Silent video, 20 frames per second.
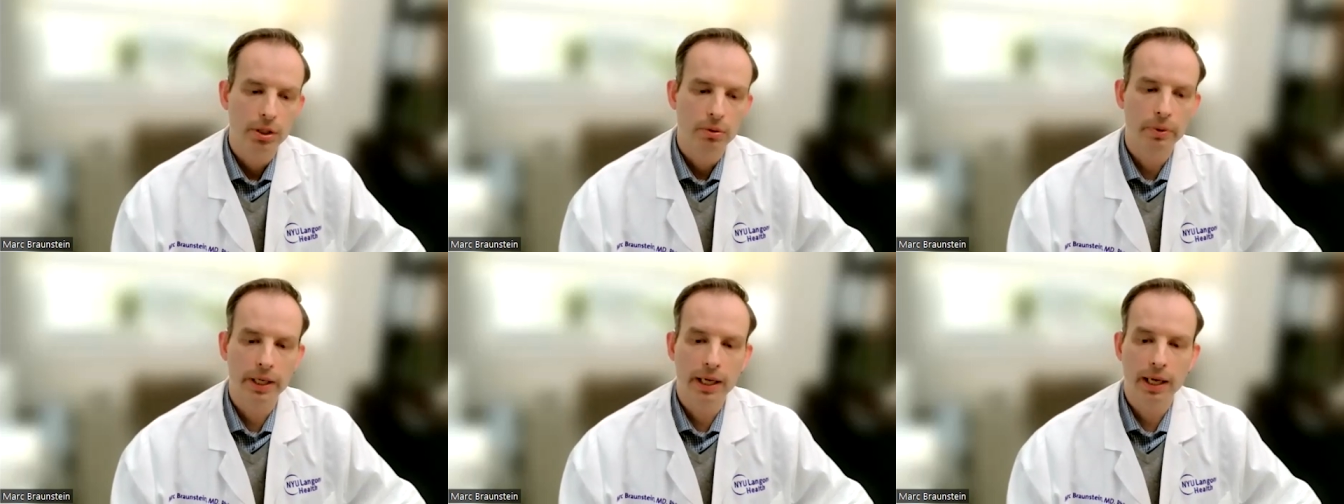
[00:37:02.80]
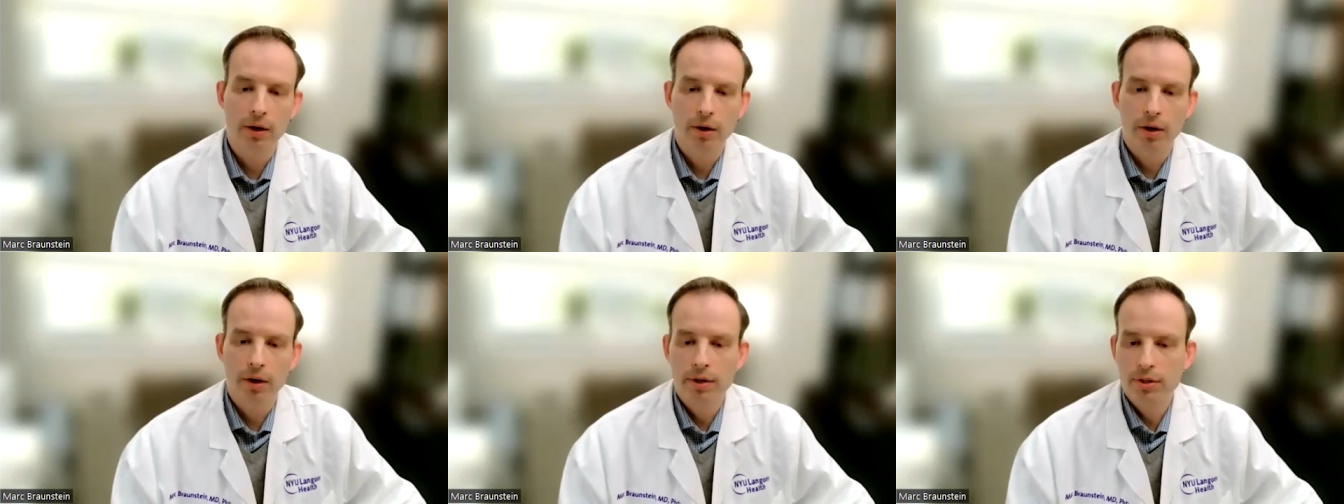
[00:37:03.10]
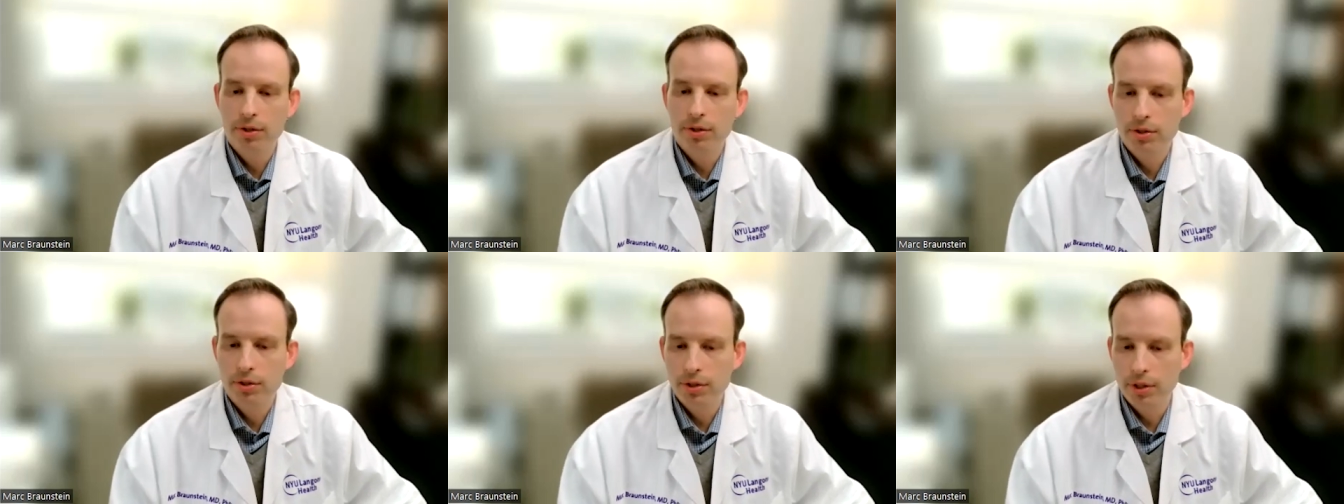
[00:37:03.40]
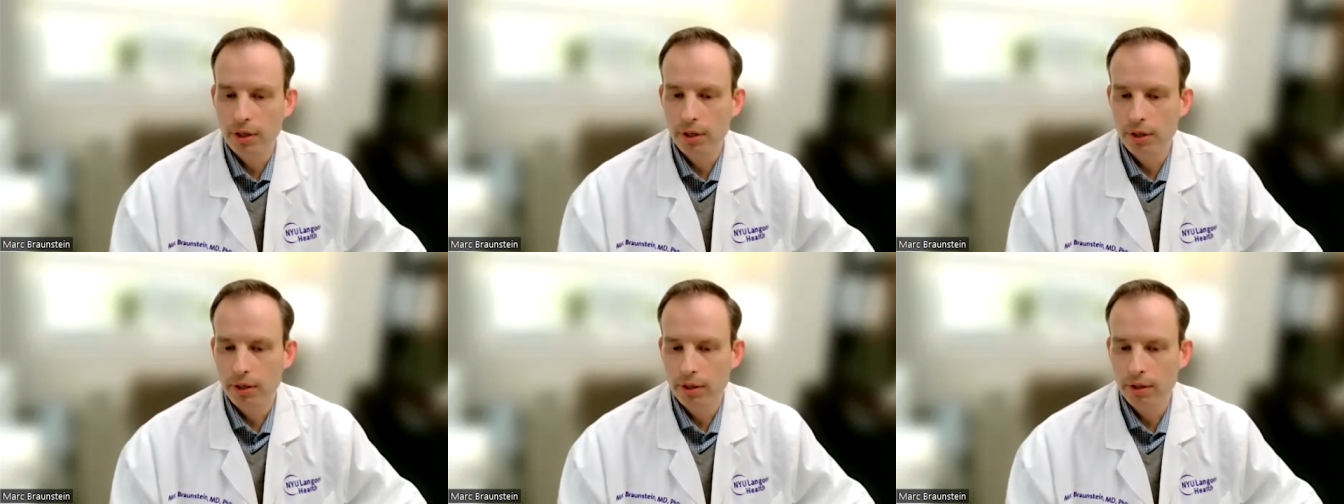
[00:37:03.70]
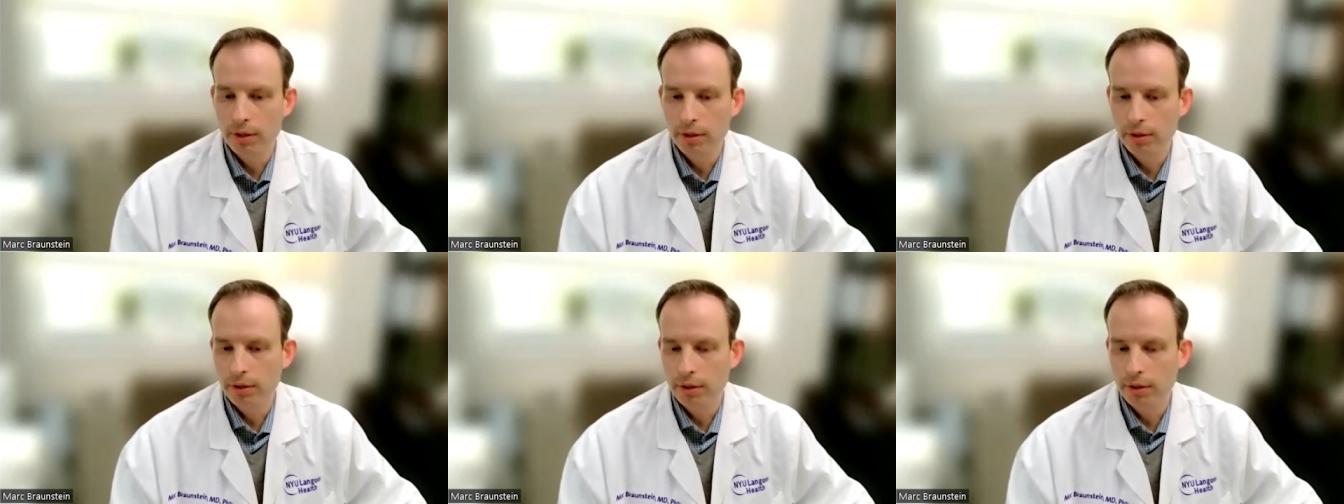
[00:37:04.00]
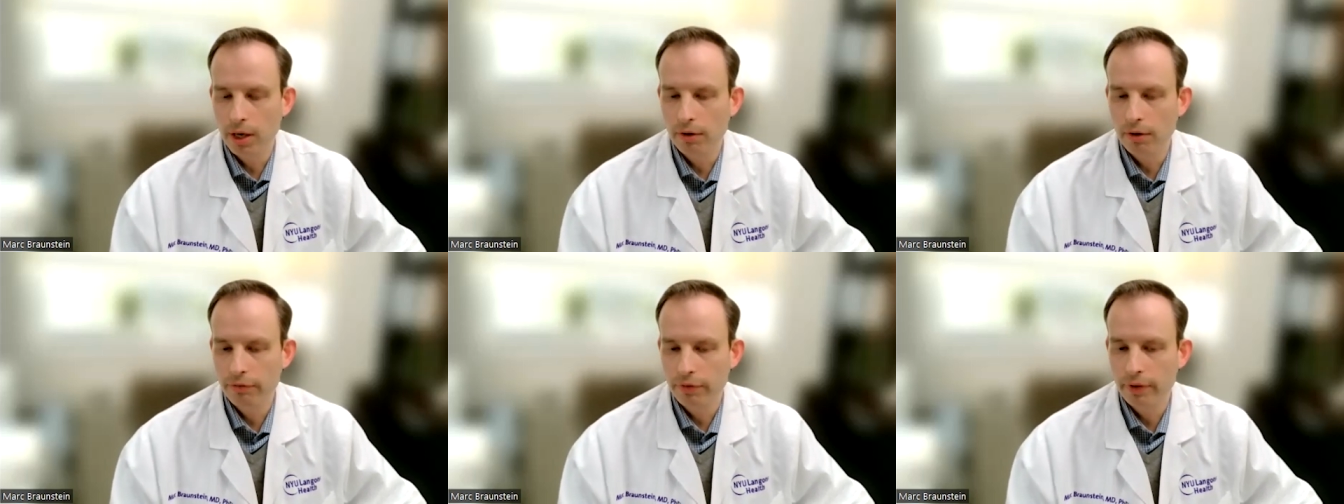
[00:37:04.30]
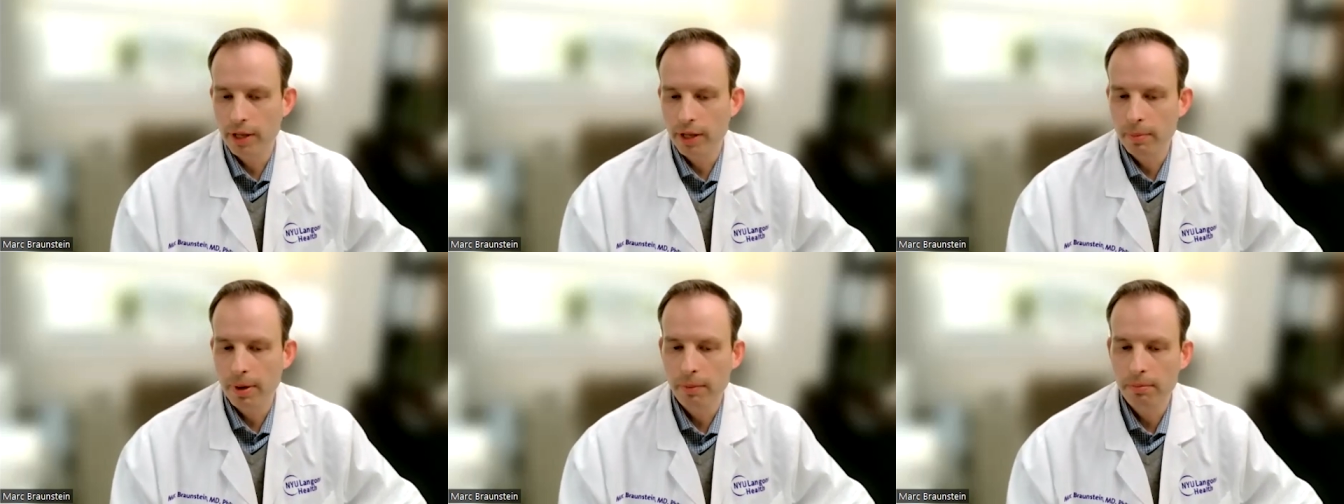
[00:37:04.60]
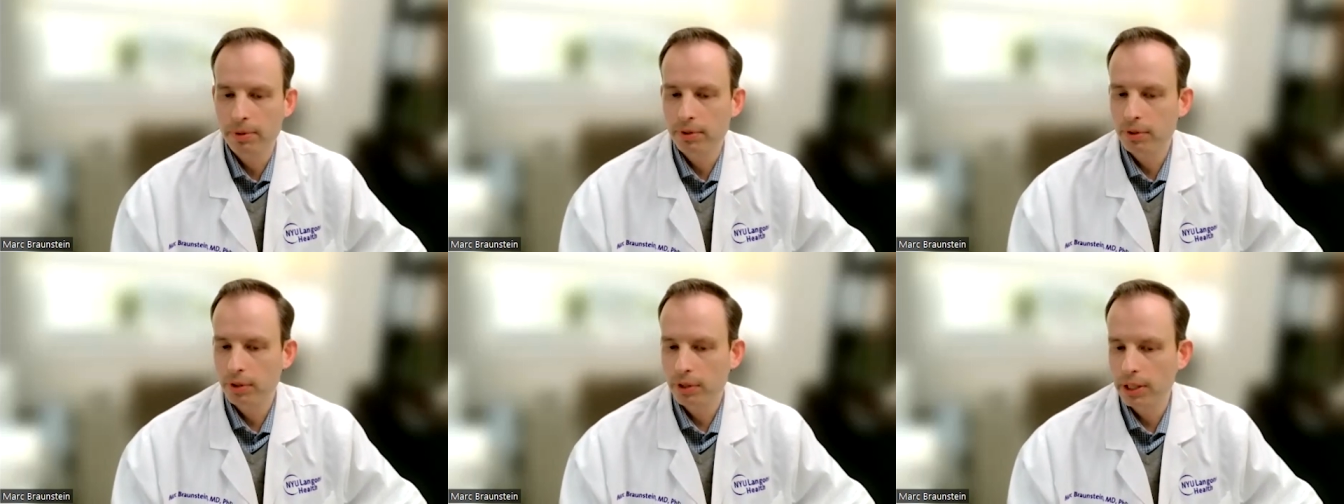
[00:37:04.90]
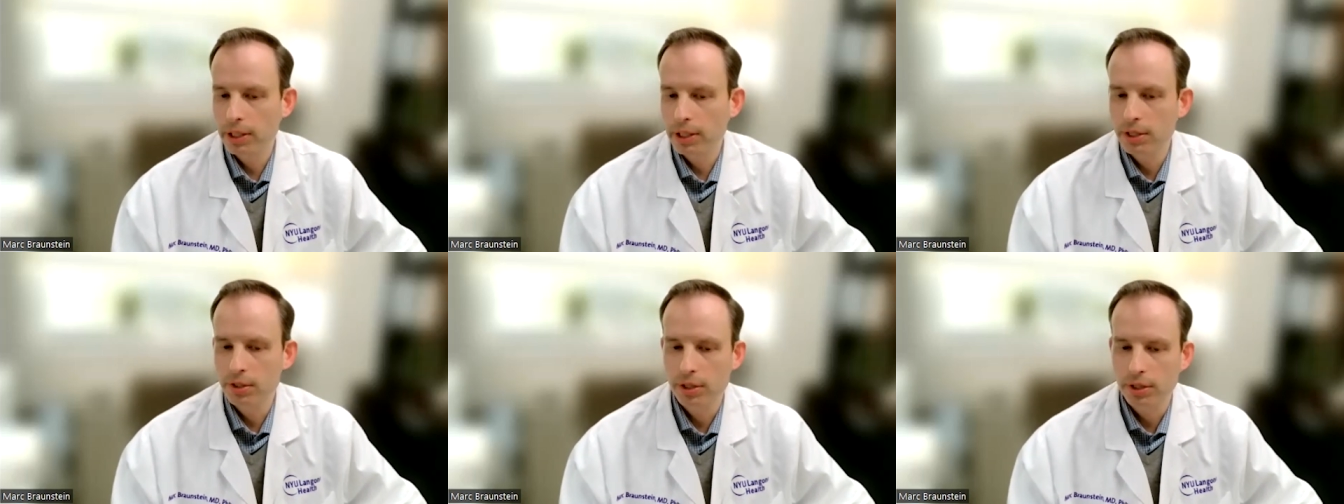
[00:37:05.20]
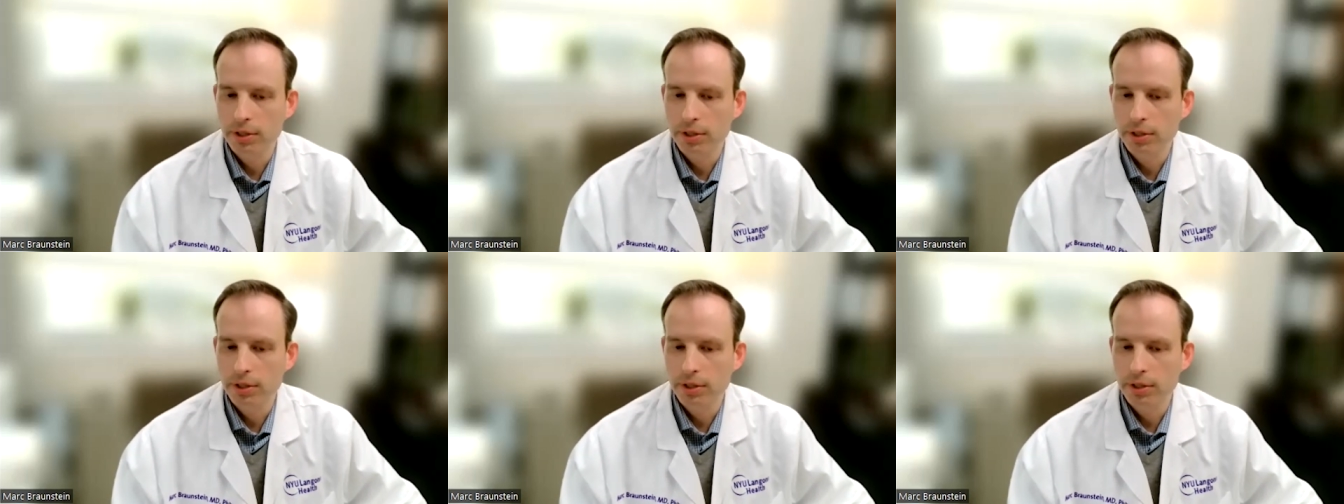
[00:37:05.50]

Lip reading: We can't always offer them opportunities.